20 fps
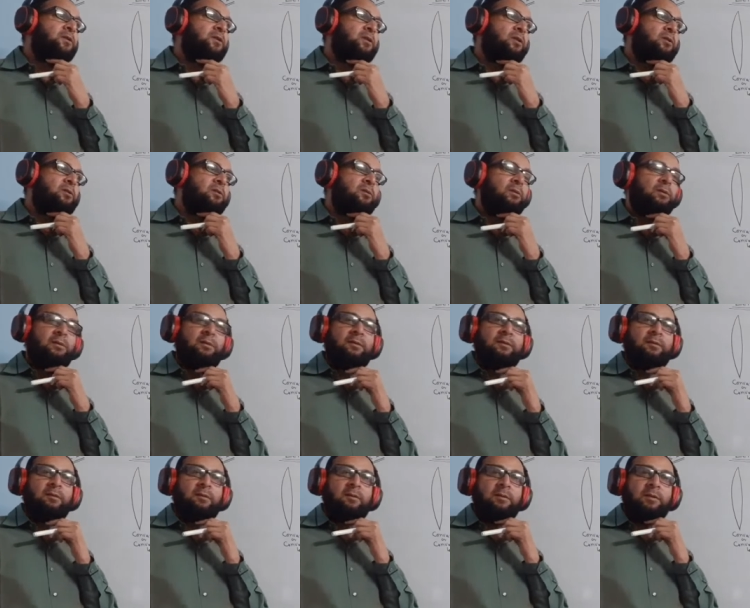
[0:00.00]
is already
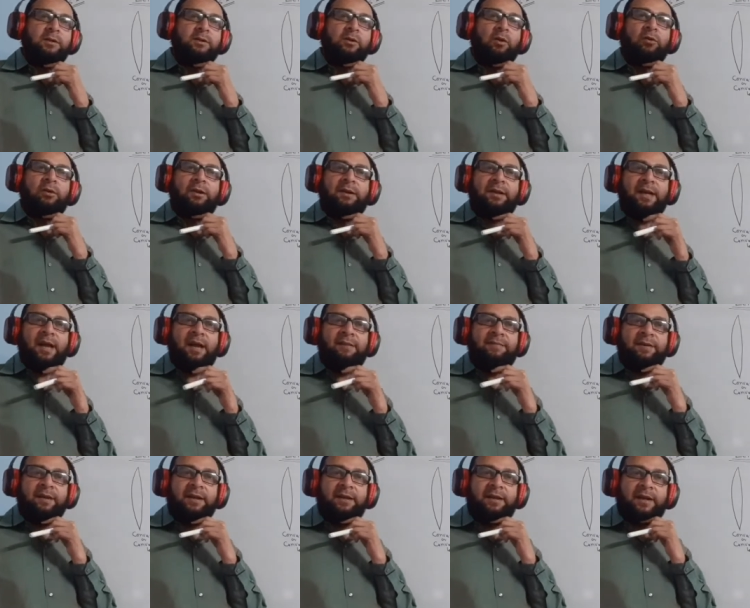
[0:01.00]
having a negative
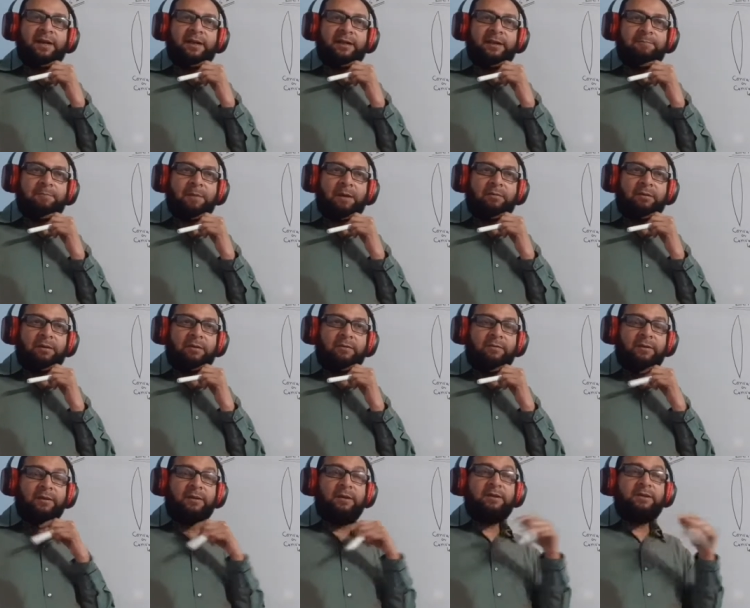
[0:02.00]
power, when the same person
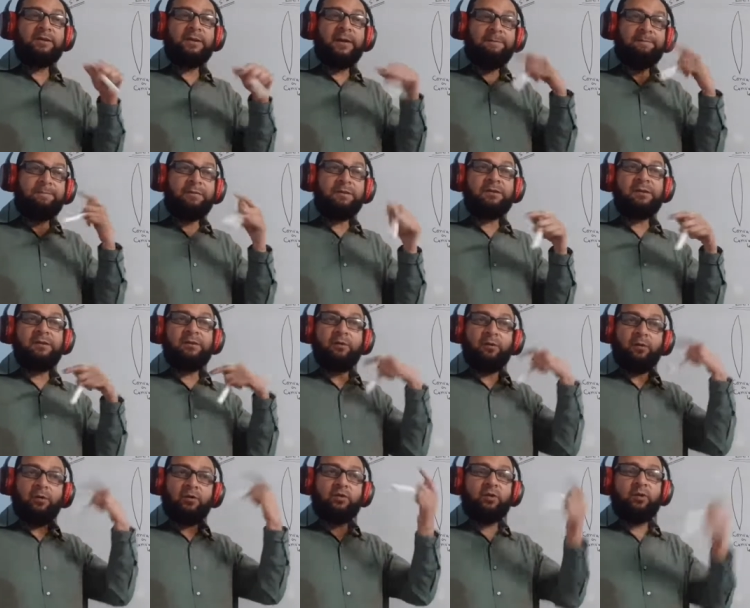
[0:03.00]
grows old,
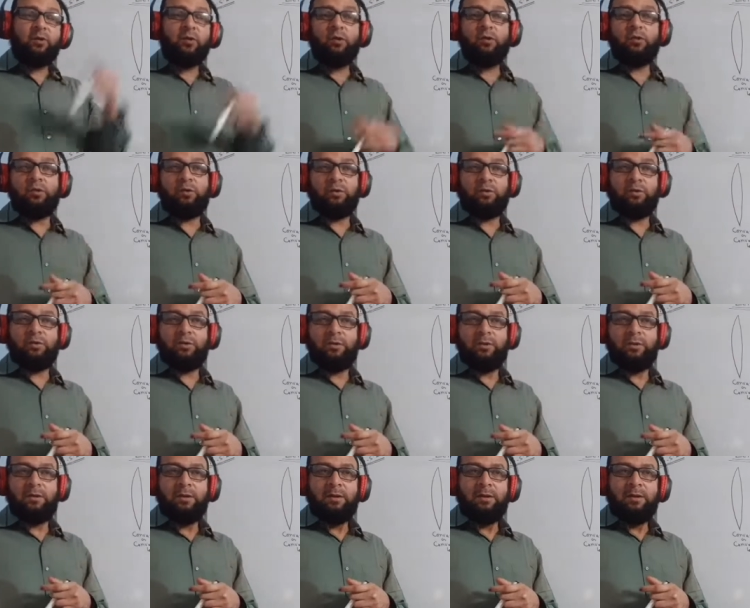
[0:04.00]

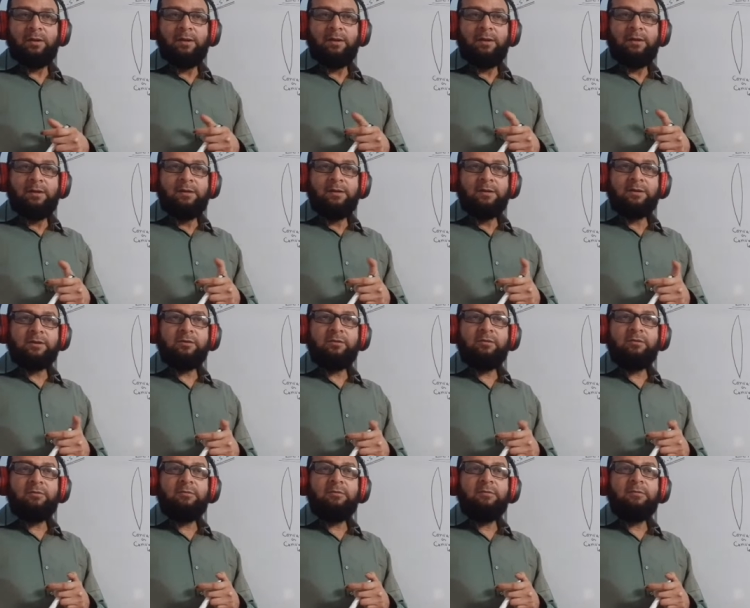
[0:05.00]
so
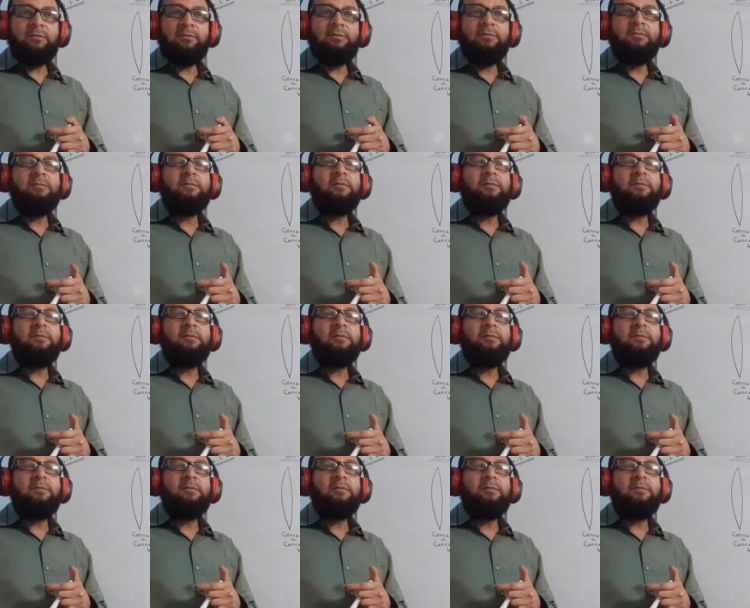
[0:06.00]
the